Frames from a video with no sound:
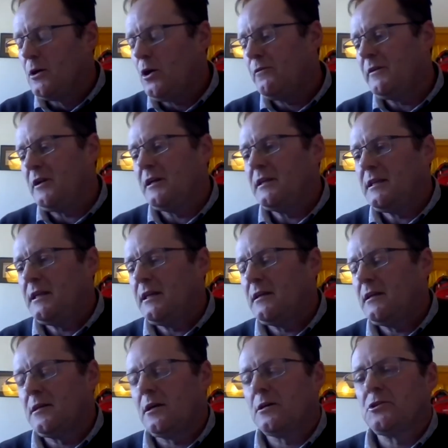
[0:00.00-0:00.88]

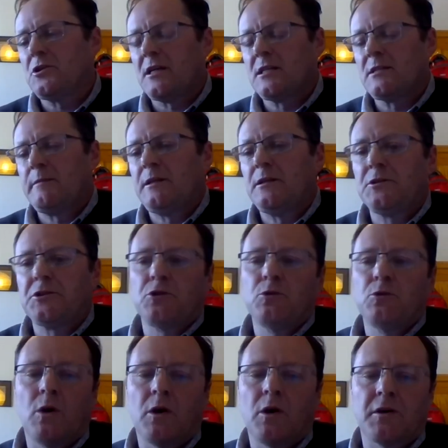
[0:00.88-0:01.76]
COVID-19 is not transmitted
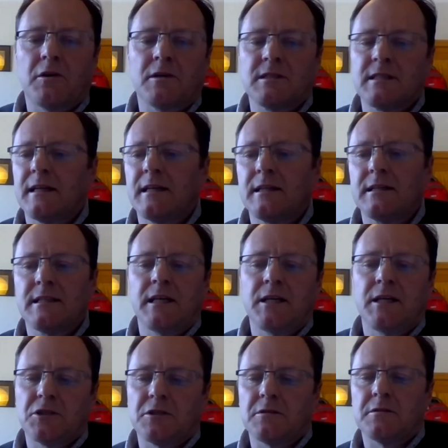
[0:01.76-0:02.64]
through water or
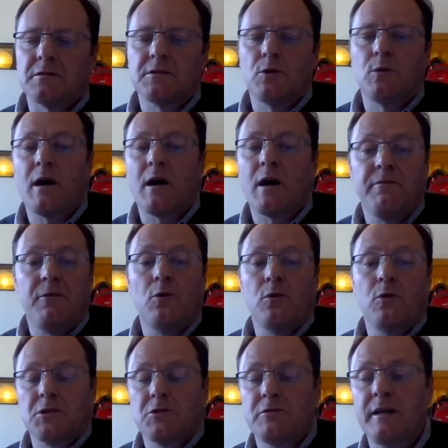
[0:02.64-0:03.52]
sanitation. So our
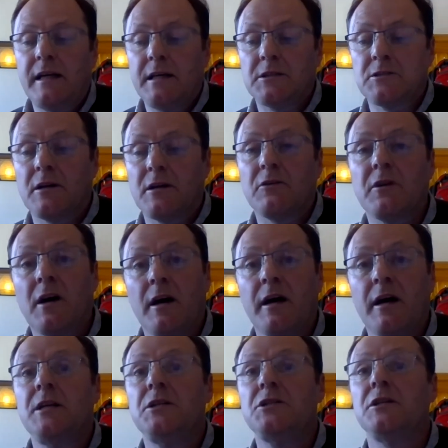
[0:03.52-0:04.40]
focus really is around
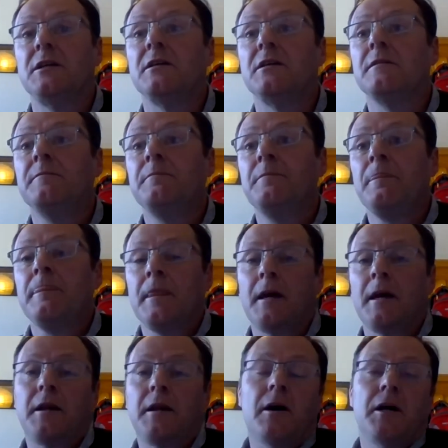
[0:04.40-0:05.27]
hygiene
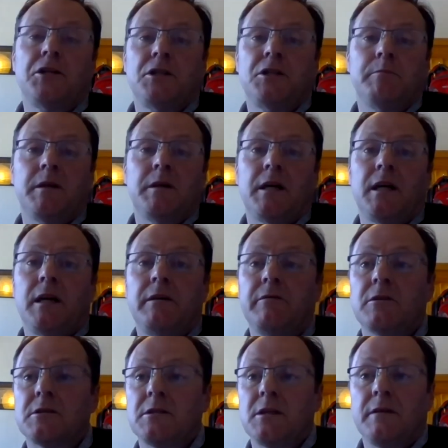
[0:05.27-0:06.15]
and hygiene
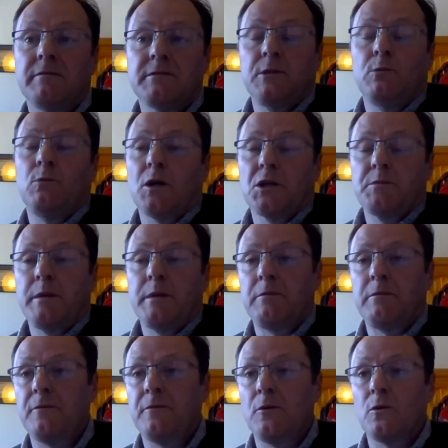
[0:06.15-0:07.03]
behaviors. And obviously wash
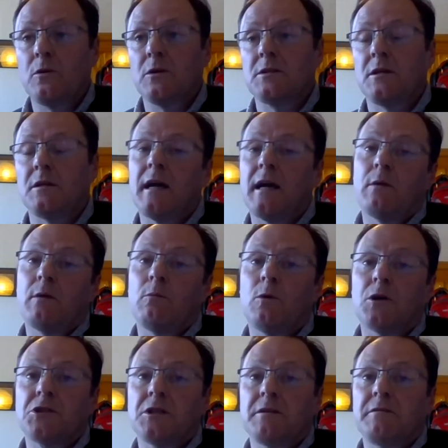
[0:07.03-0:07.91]
people focus on
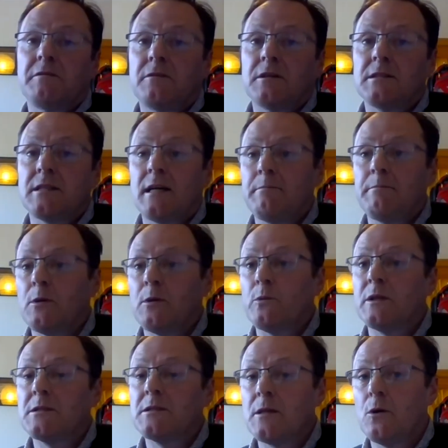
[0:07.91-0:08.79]
hand washing, for example,
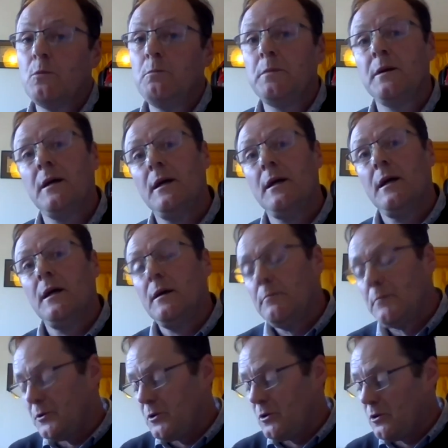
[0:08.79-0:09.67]
with soap.
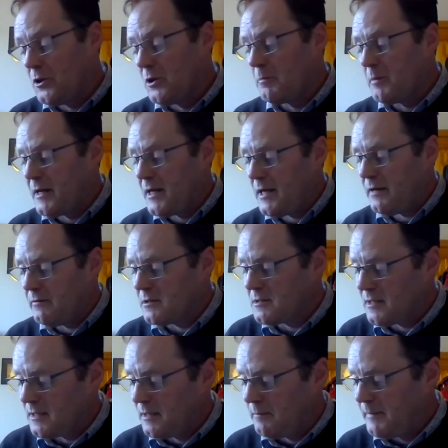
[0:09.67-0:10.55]
But there are other
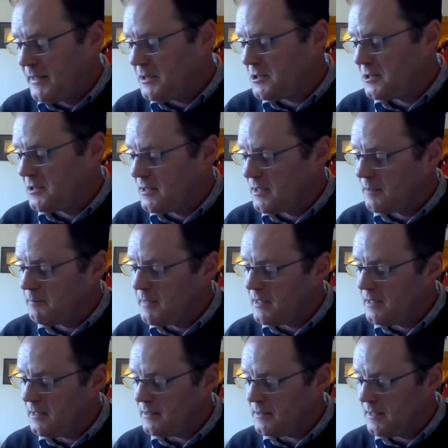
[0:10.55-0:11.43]
behaviors that I'll mention in a
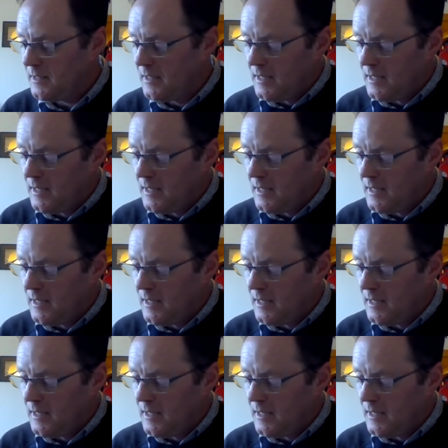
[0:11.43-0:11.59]
minute.